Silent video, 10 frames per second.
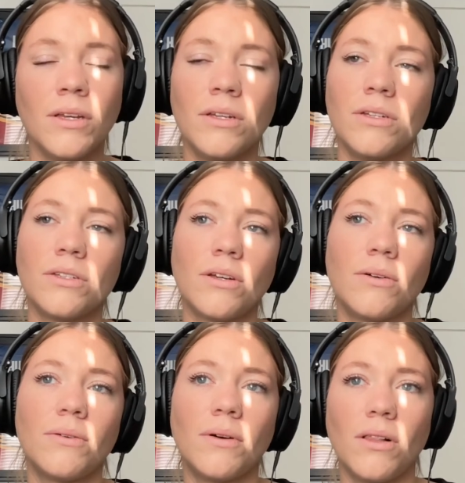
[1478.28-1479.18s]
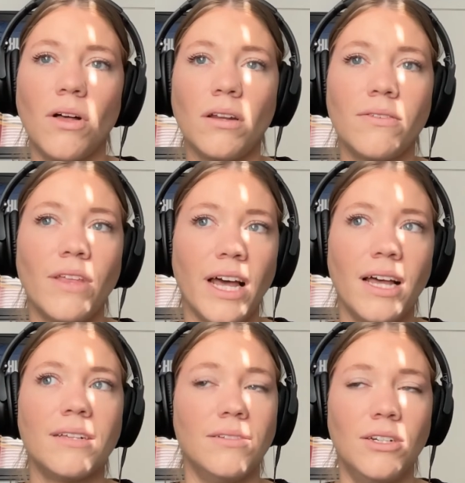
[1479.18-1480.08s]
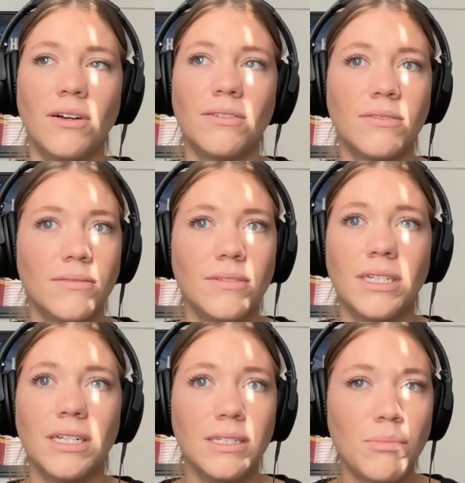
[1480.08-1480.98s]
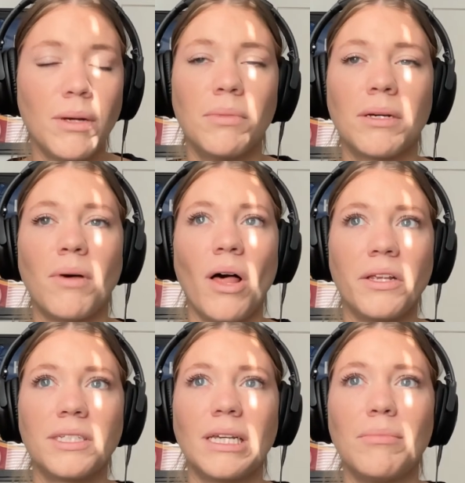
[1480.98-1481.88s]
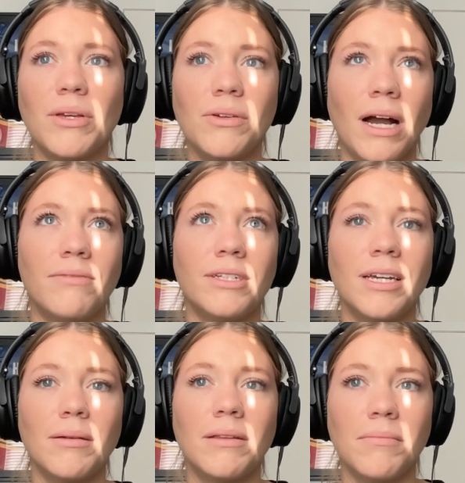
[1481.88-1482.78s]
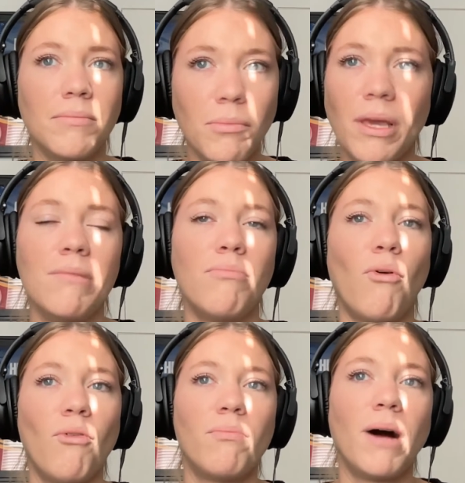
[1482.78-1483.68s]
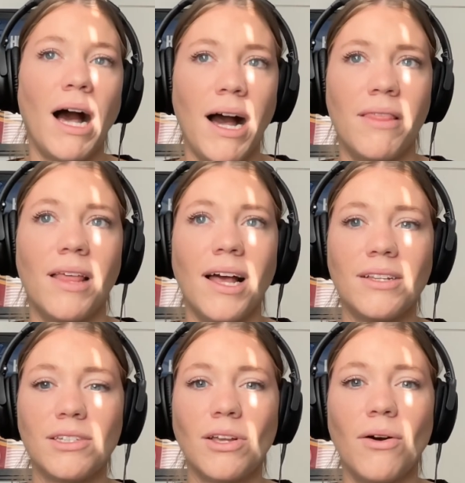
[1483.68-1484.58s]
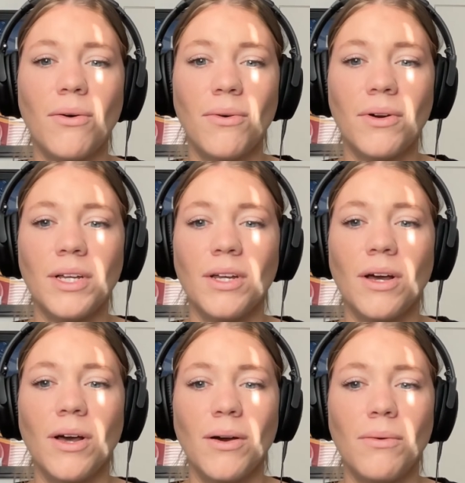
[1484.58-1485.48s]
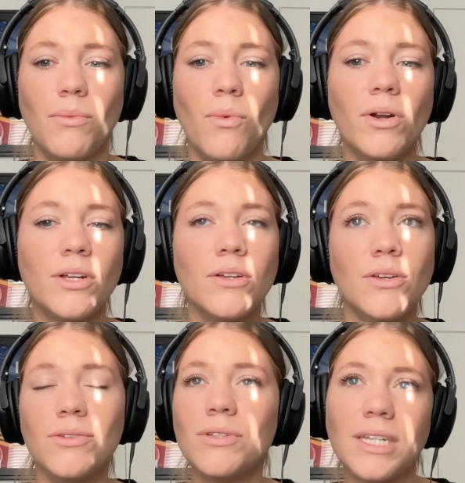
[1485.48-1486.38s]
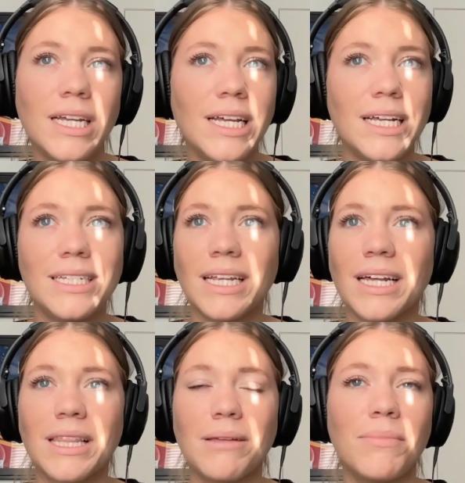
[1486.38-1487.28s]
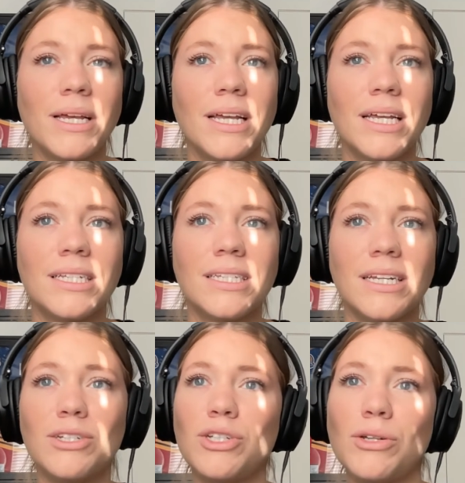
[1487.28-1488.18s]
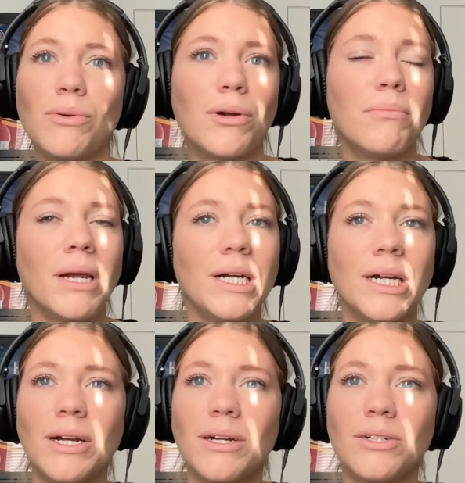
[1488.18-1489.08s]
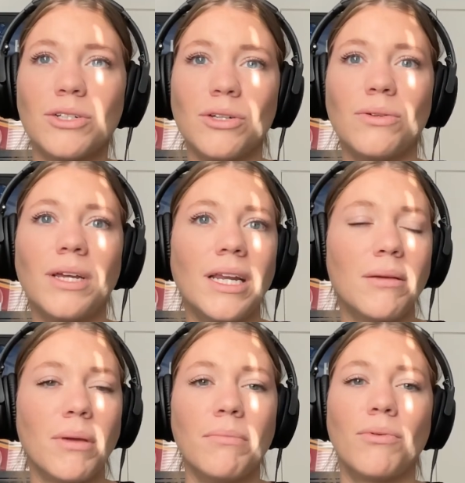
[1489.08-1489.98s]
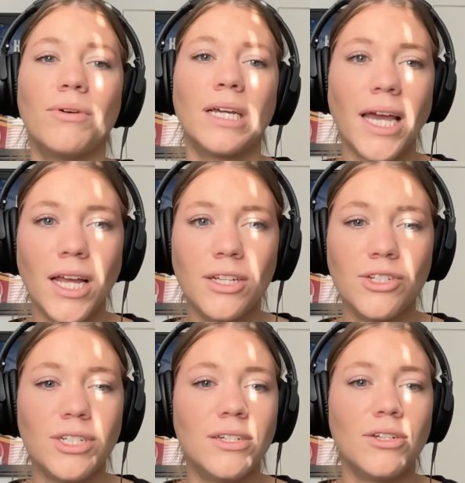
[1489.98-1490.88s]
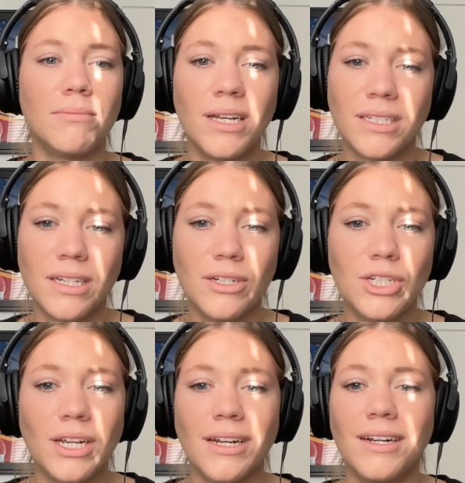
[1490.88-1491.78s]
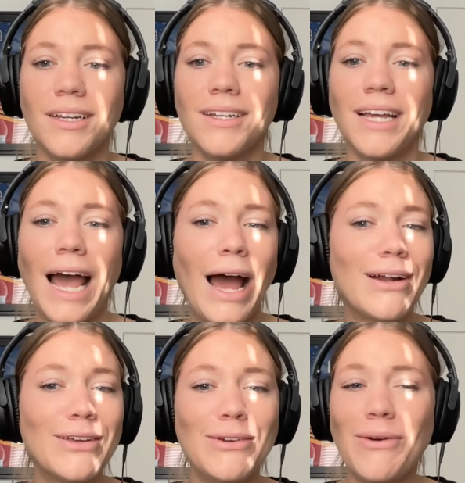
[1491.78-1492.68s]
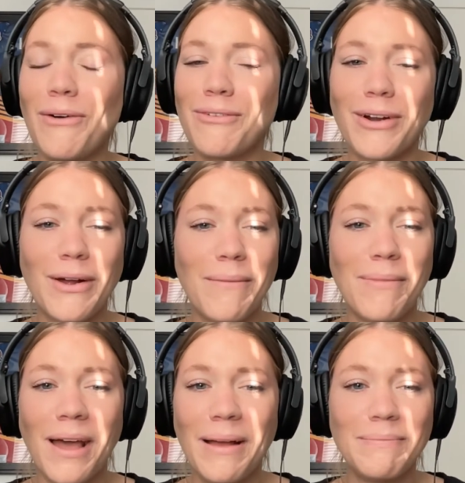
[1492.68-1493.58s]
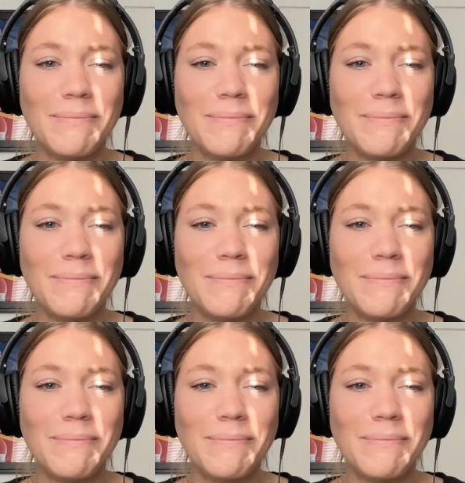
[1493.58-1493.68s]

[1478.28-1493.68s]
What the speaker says: So a lot of that, it is public policy, but you have to get the people behind that. Right. So what do you see as the biggest issue or barrier to getting people engaged in your message, and how do you overcome that?